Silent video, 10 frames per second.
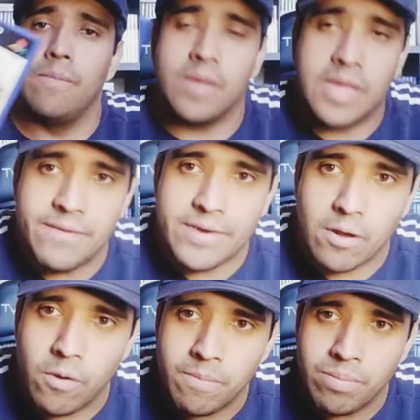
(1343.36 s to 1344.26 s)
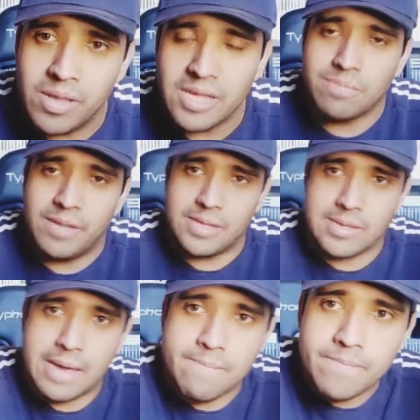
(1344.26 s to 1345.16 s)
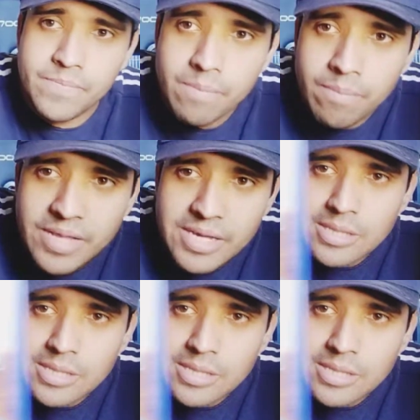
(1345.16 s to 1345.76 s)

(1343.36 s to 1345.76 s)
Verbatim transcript: Give it a go. Please play this game. Please